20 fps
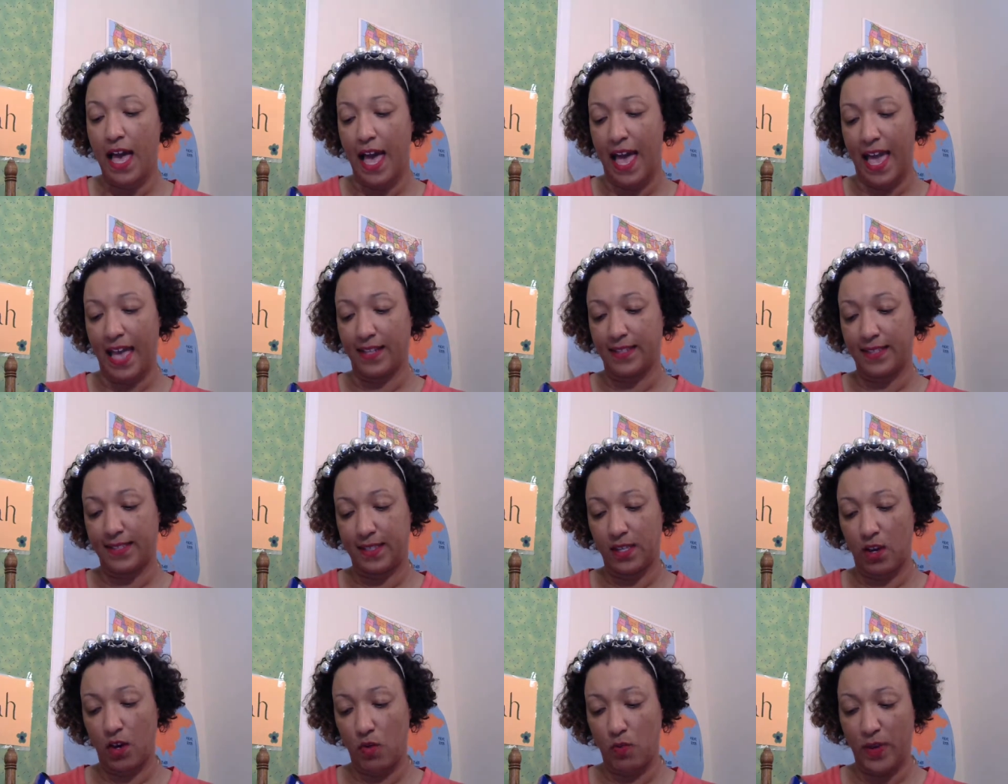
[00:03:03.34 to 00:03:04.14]
And
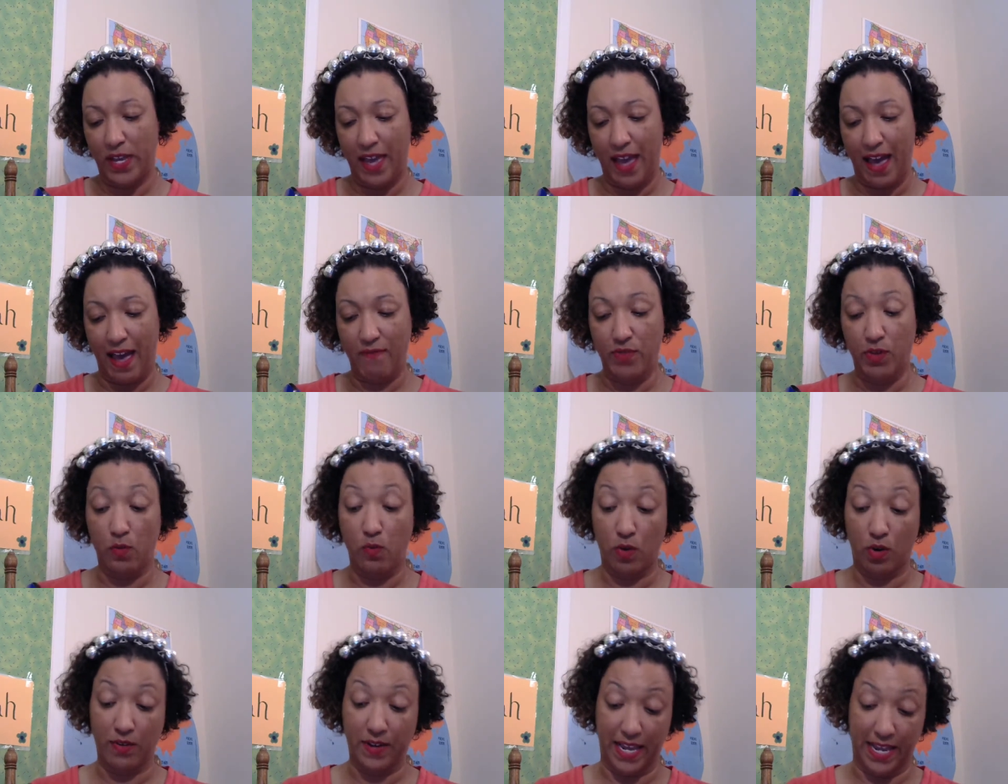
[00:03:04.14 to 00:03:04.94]
so we have the
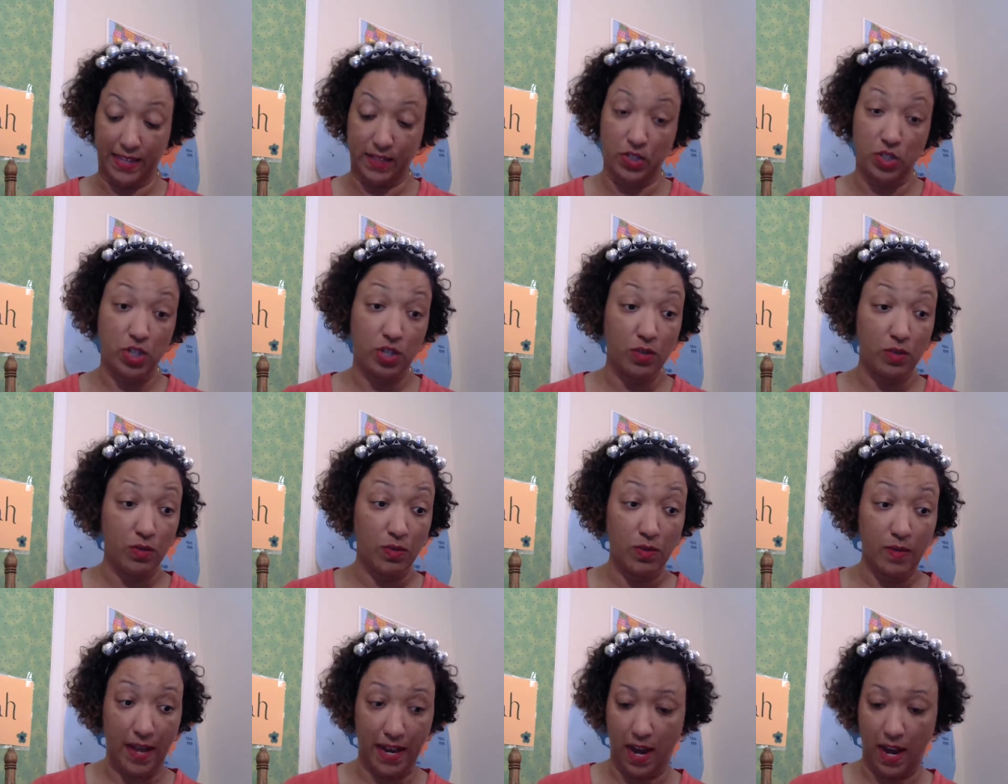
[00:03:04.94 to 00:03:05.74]
word
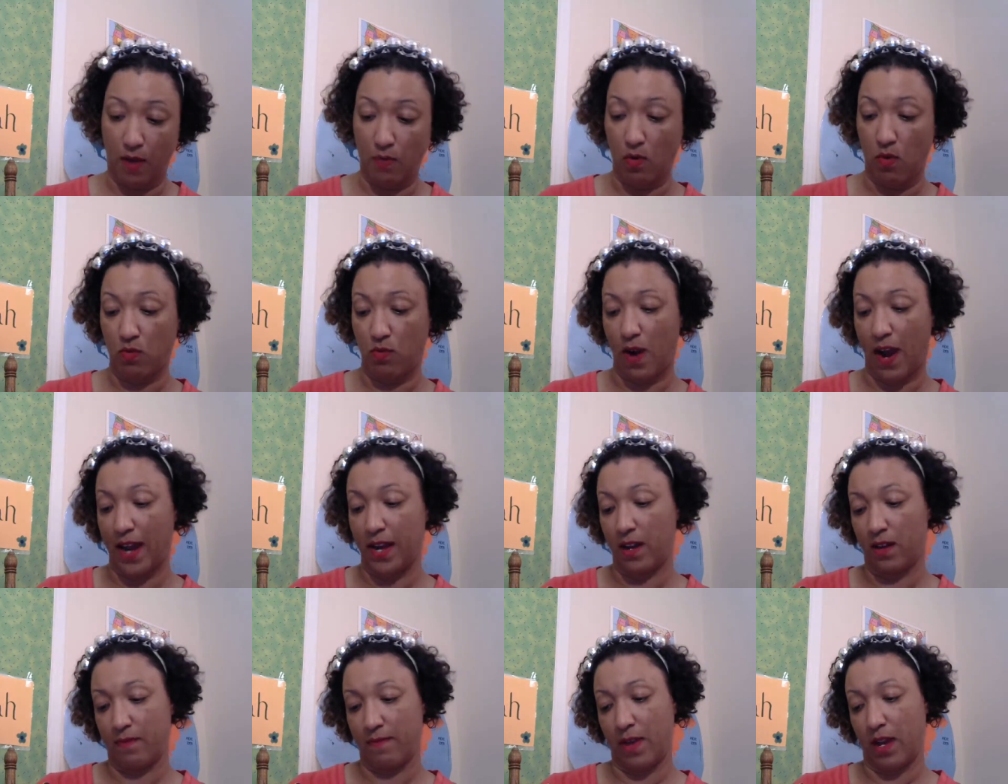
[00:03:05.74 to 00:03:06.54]
into, and I will write
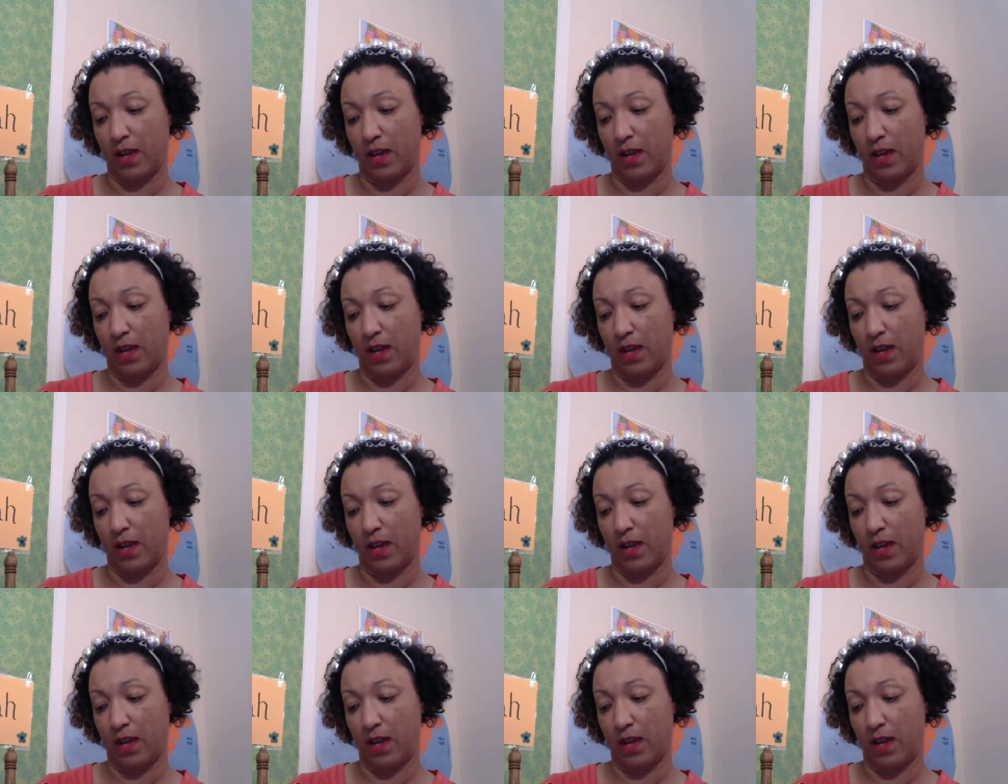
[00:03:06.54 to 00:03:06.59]
it.